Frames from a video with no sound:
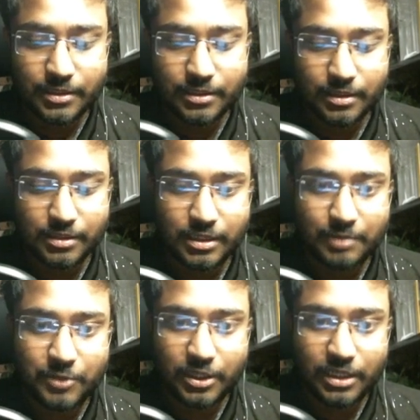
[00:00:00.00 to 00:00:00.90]
the
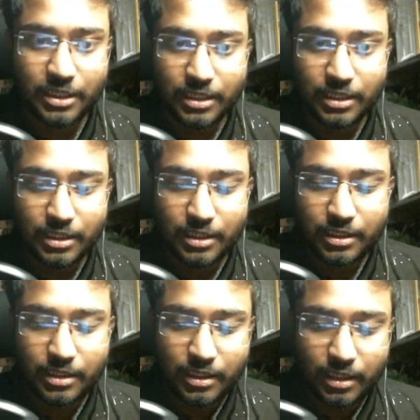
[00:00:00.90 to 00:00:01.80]
same thing,
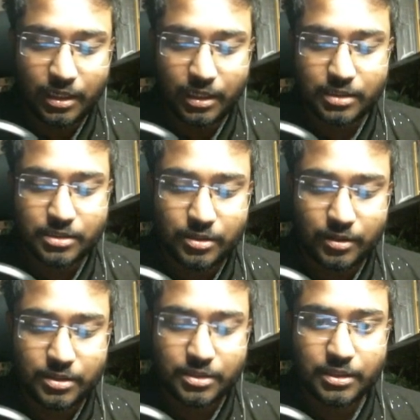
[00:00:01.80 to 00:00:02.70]
args
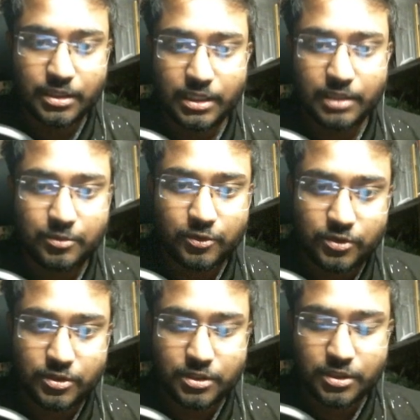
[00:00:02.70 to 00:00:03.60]
dot
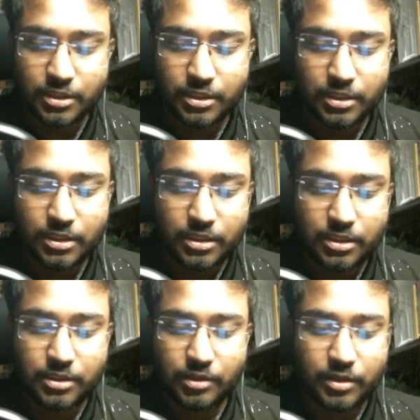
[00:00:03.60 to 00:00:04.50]
inputs
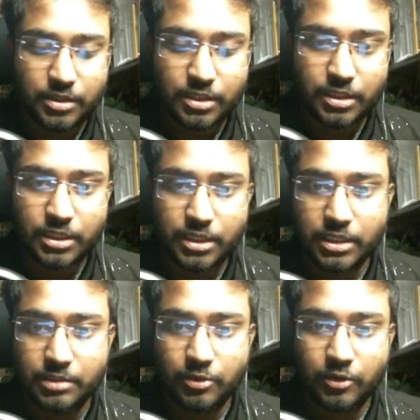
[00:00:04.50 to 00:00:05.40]
dot
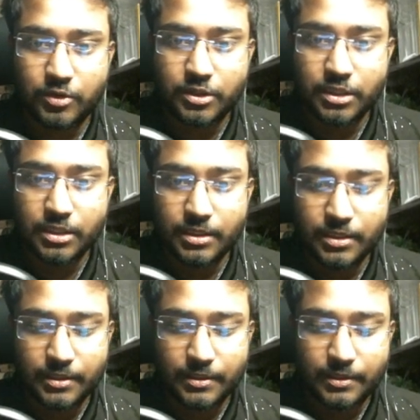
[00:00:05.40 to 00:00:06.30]
keyboard
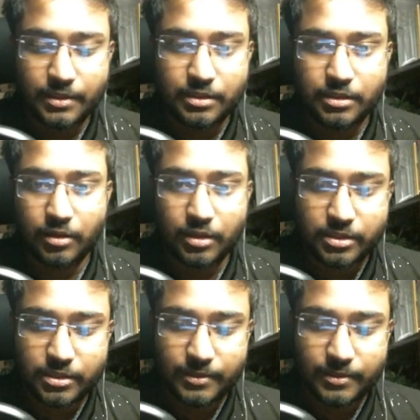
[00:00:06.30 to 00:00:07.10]
dot